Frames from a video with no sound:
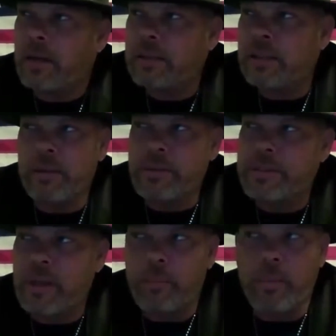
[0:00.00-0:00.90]
I think it was
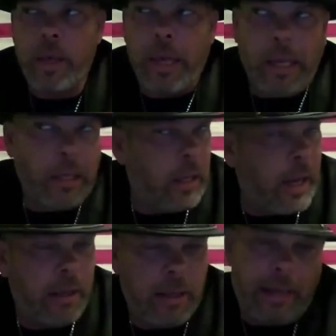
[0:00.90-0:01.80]
something like,
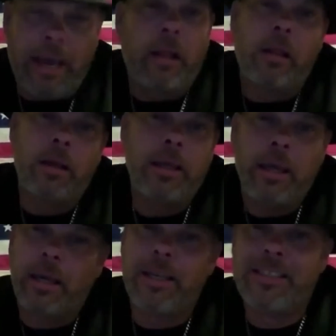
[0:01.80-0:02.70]
I got lucky, I
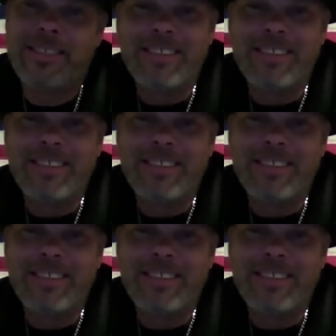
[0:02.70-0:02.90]
guess.